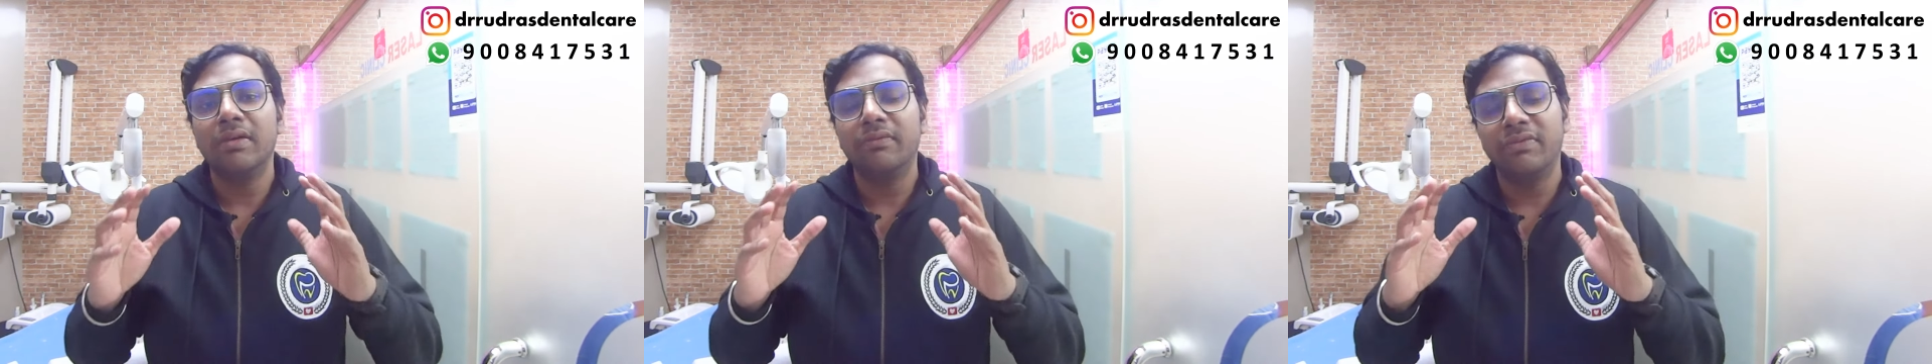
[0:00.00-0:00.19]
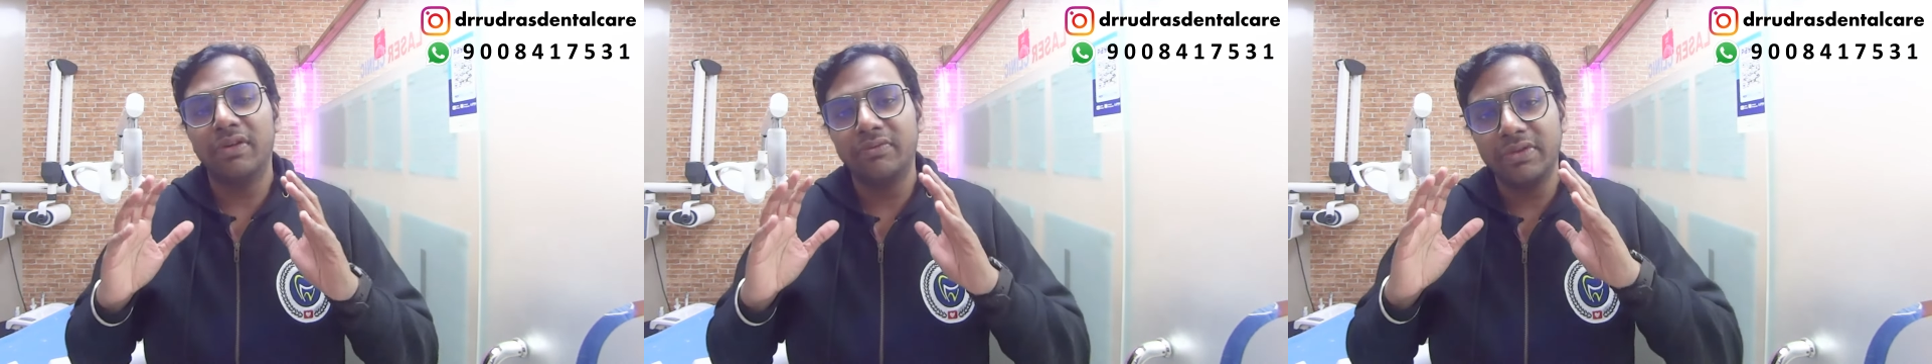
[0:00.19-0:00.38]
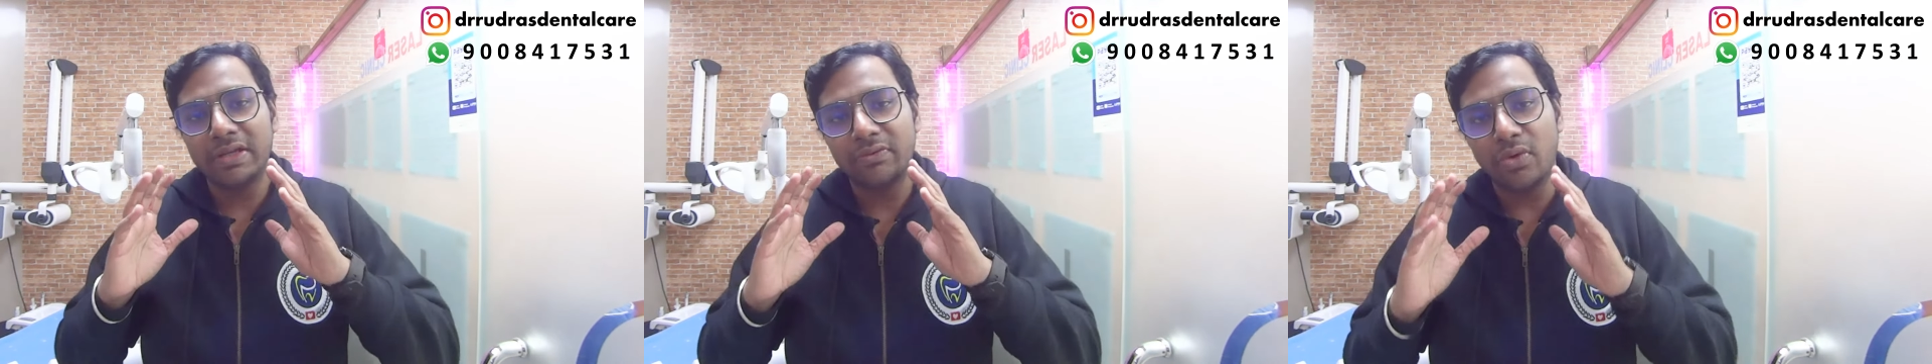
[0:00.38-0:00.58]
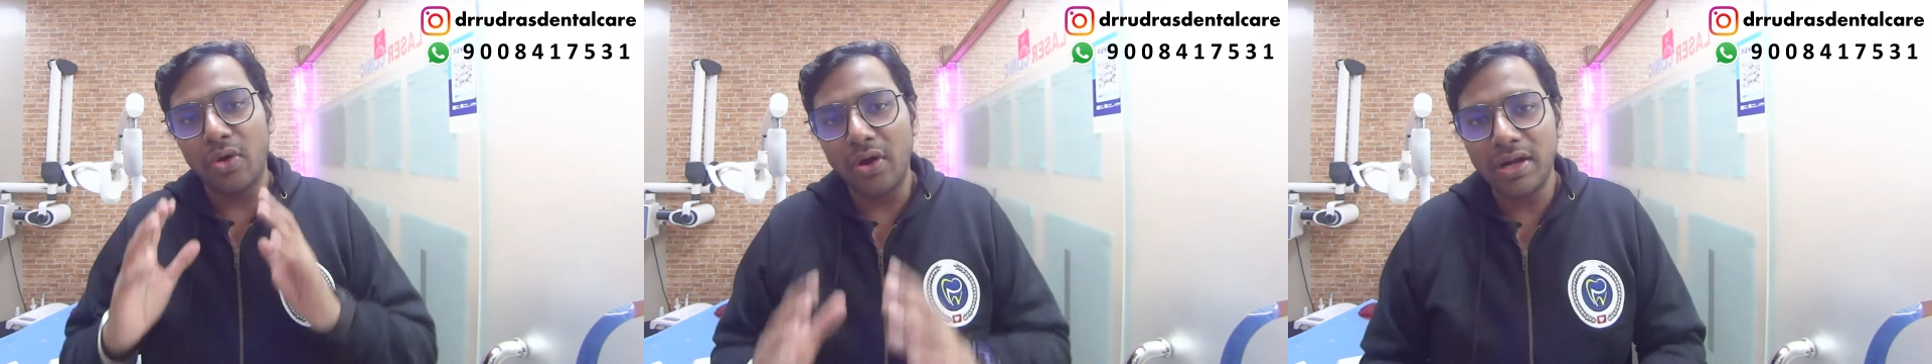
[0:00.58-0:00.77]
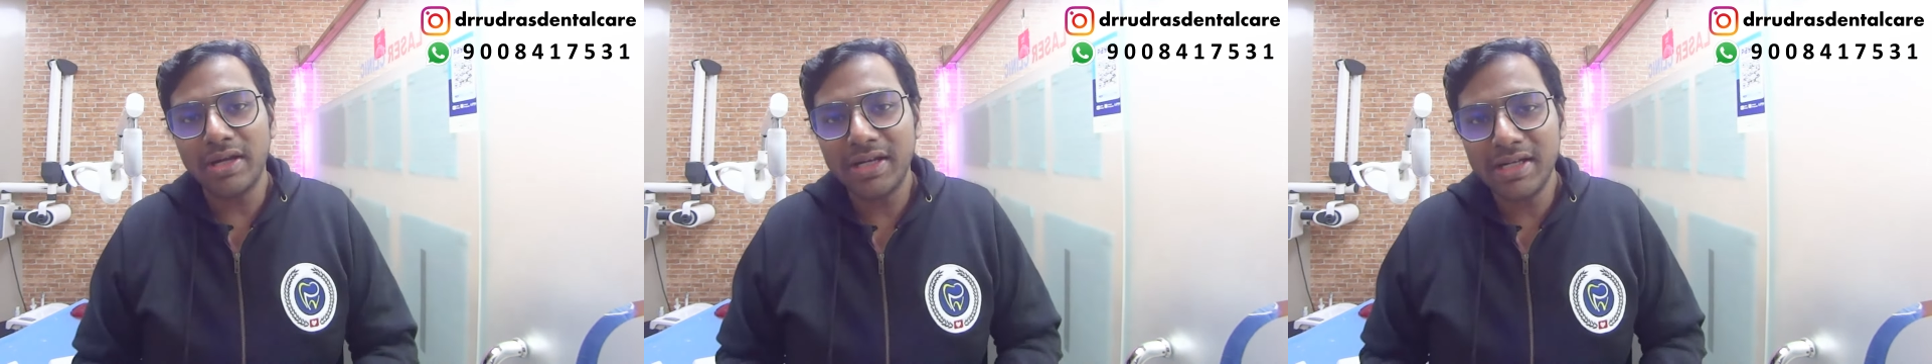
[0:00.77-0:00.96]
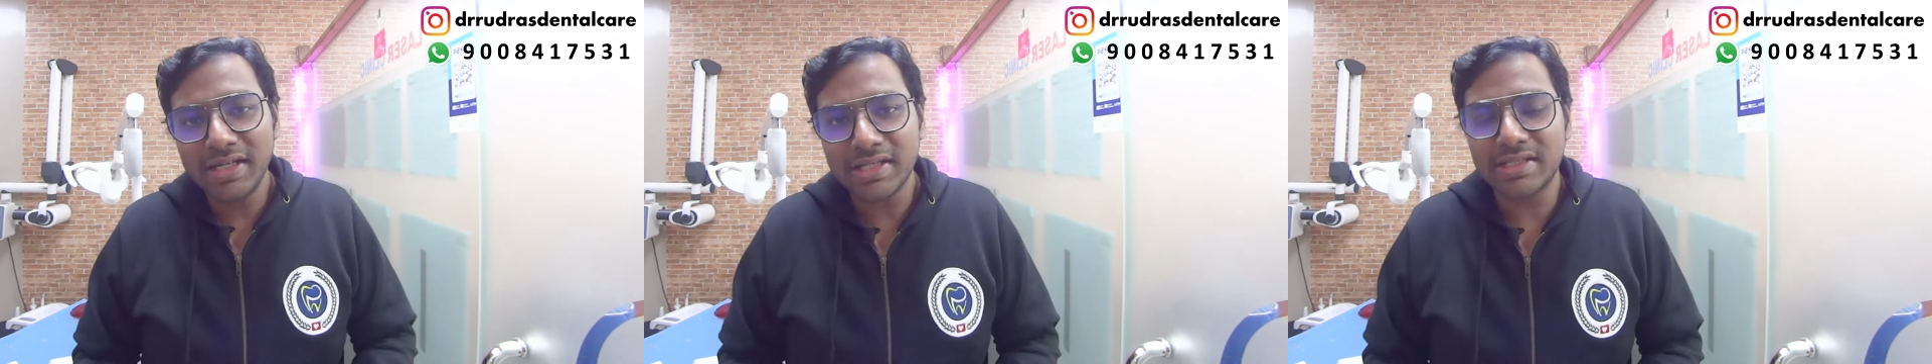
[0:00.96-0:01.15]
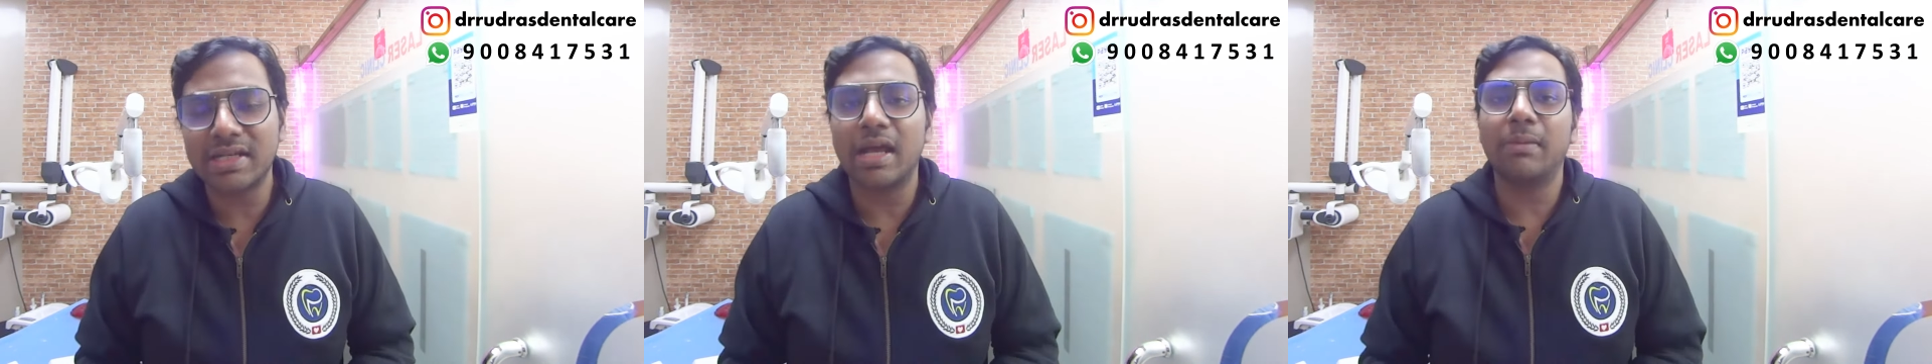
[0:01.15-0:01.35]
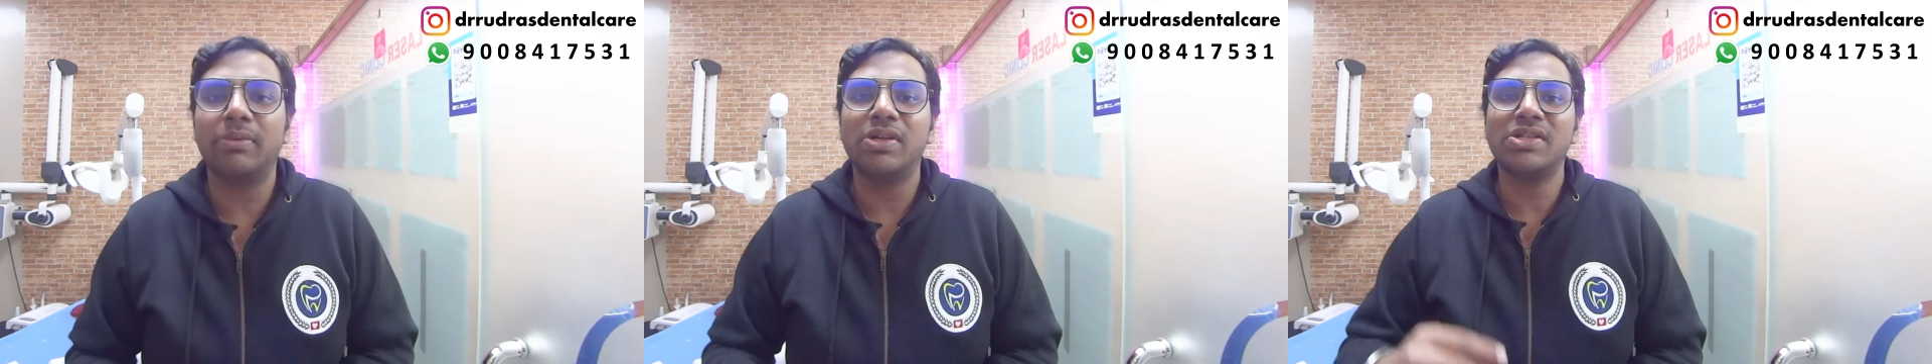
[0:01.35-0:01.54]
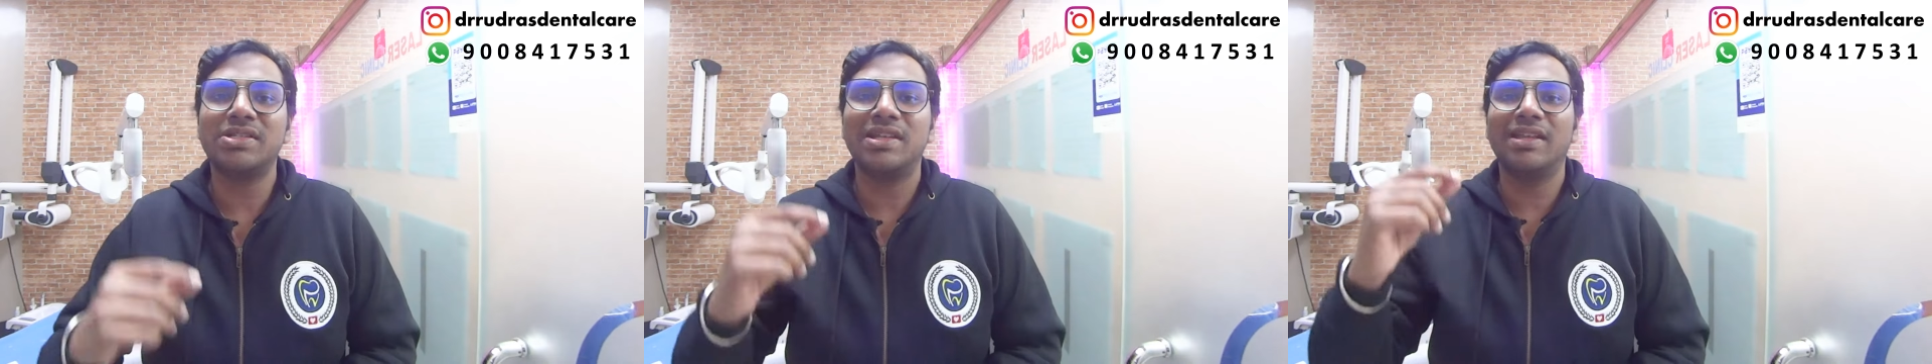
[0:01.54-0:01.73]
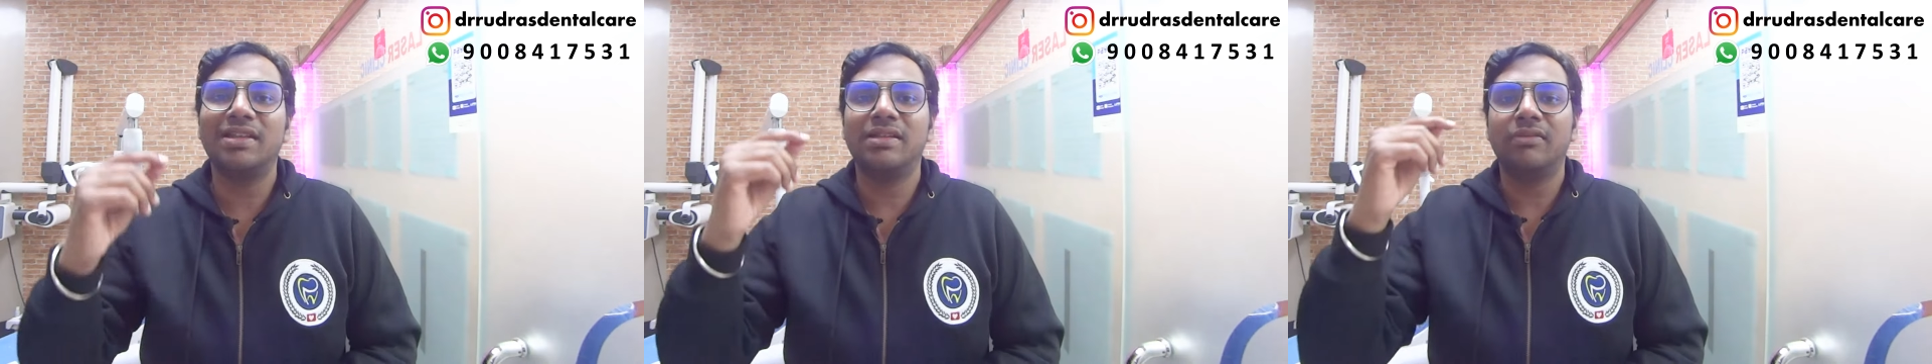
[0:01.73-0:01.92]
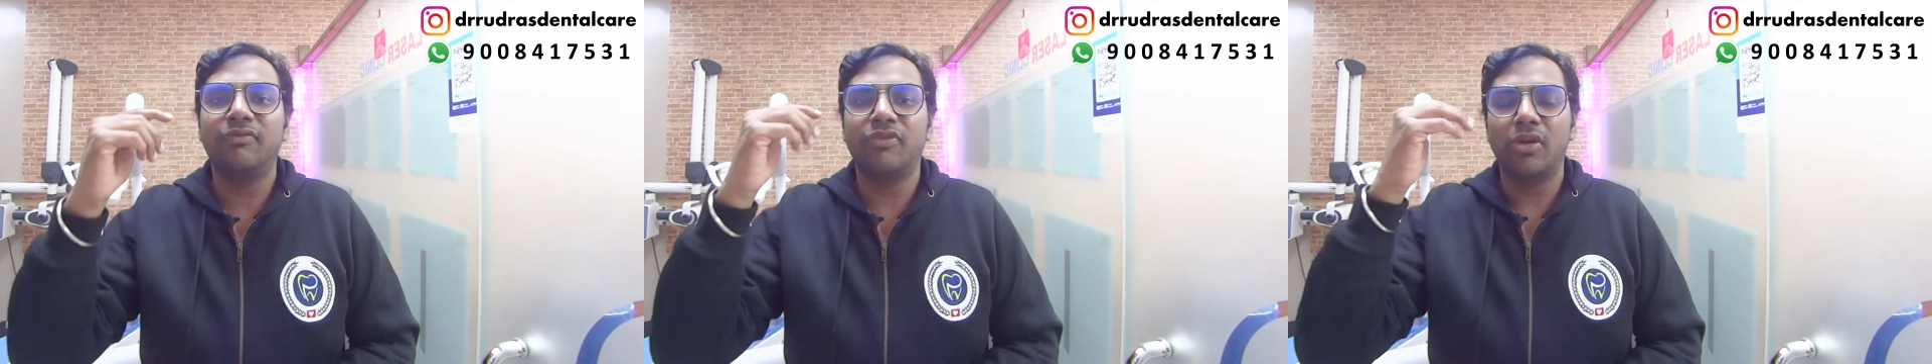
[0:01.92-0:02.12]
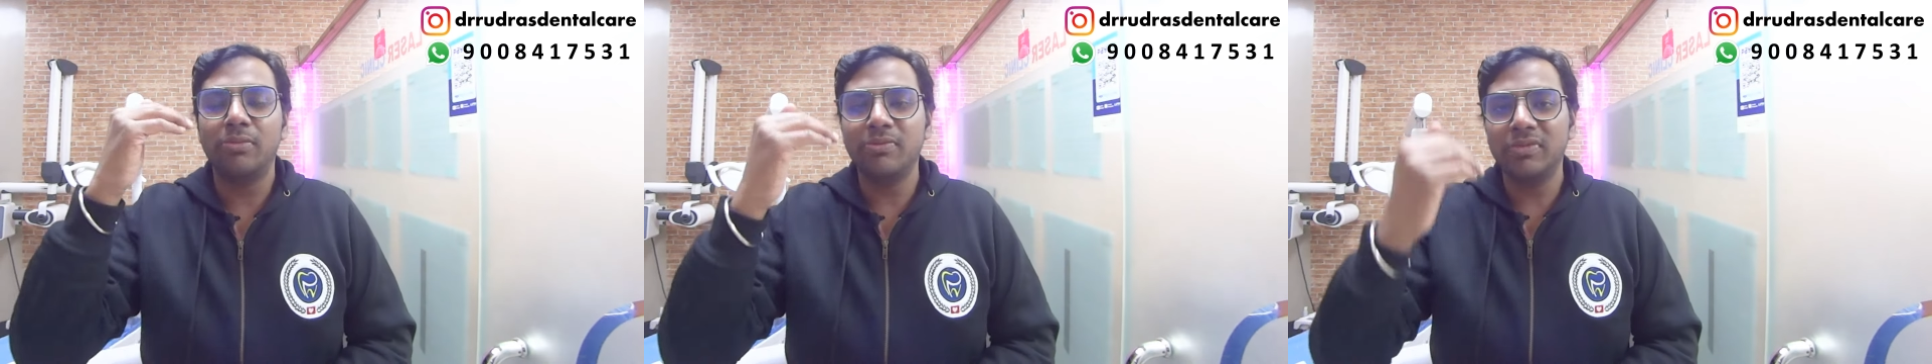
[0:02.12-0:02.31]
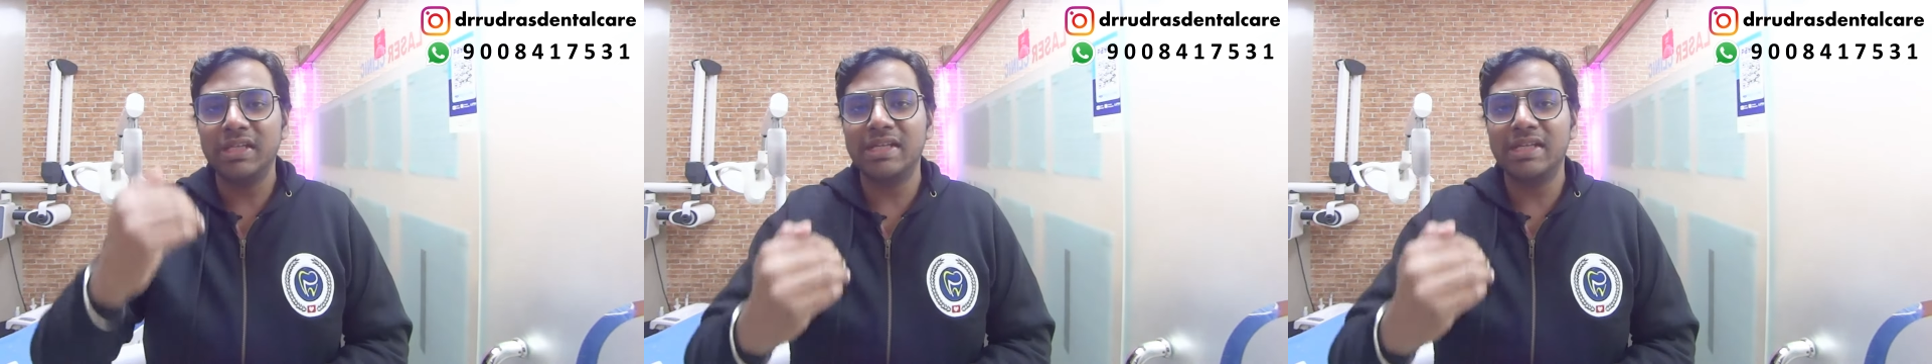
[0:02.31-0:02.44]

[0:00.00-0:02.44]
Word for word: when we have already established that from